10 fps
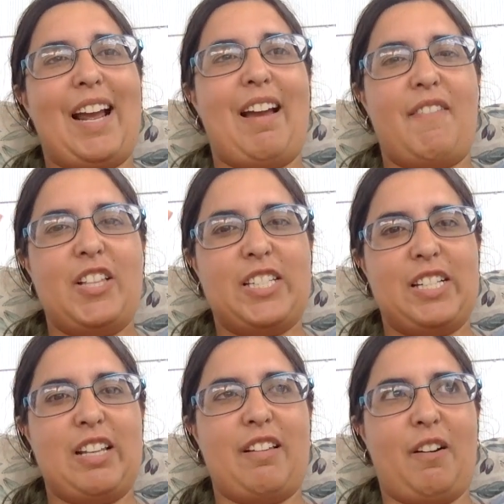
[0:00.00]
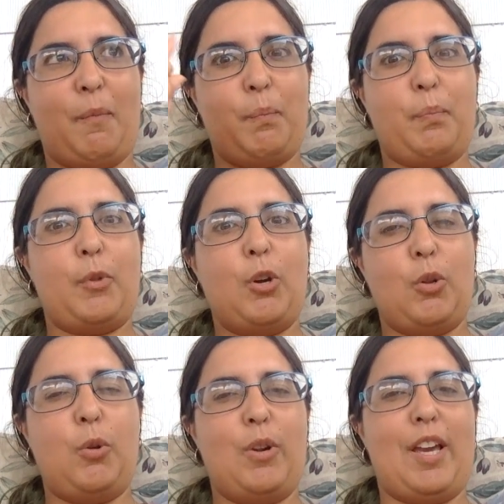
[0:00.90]
I haven't listened to their
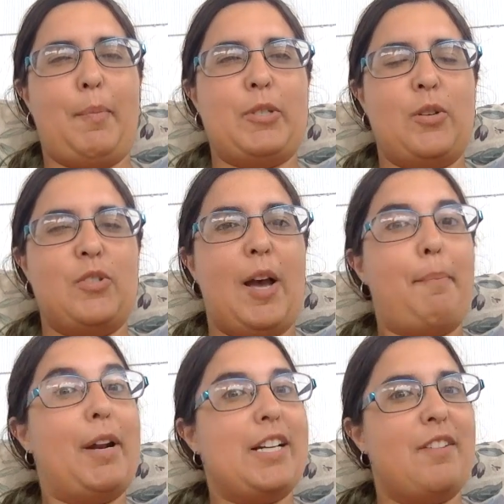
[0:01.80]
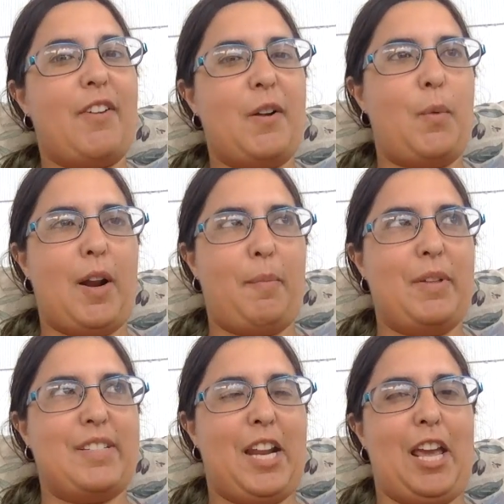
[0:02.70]
concluding episode yet, but I did when I was
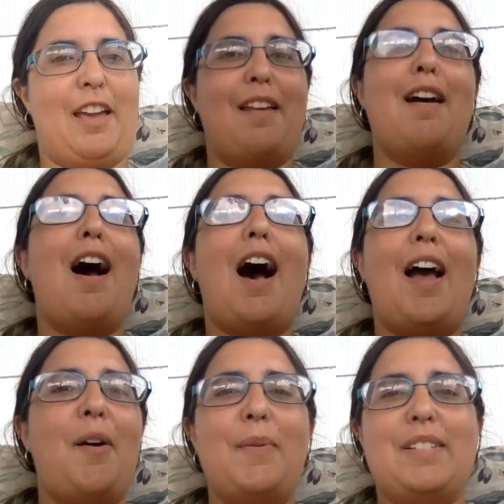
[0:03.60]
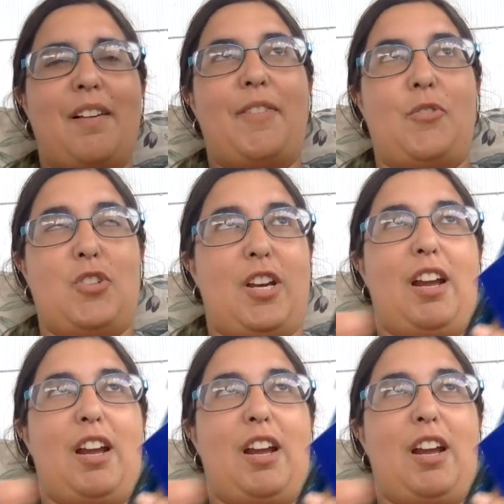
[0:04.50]
listening it. I always love how J.K.